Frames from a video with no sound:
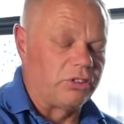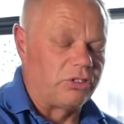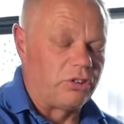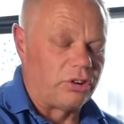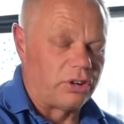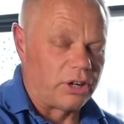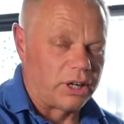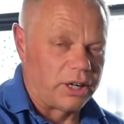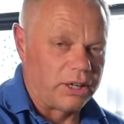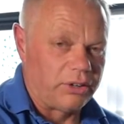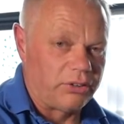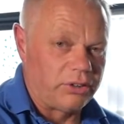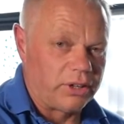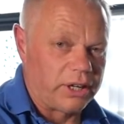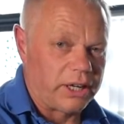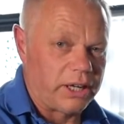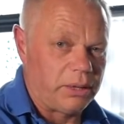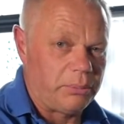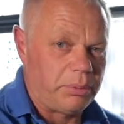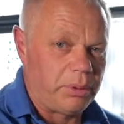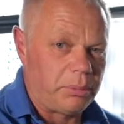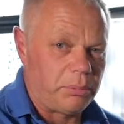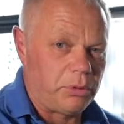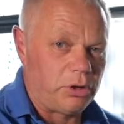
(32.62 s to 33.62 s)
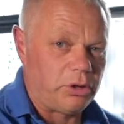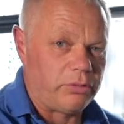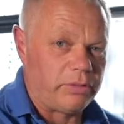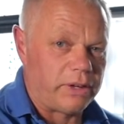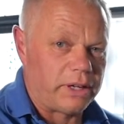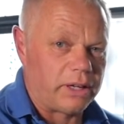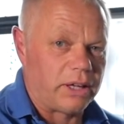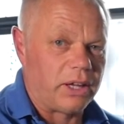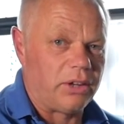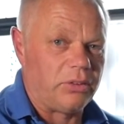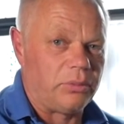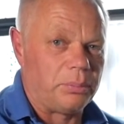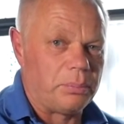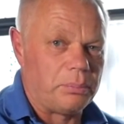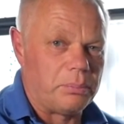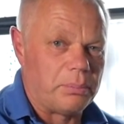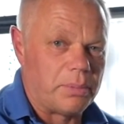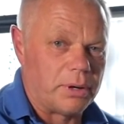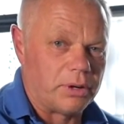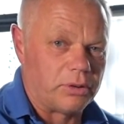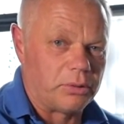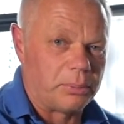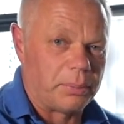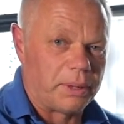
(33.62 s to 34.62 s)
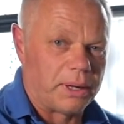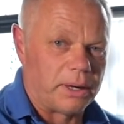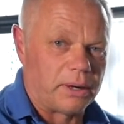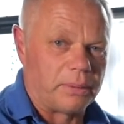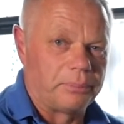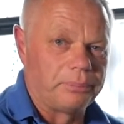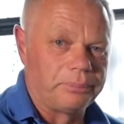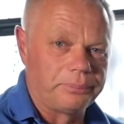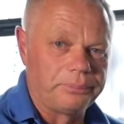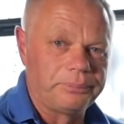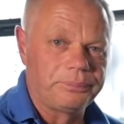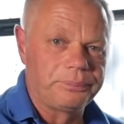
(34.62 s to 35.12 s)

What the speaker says: Trying to keep it moving is much better.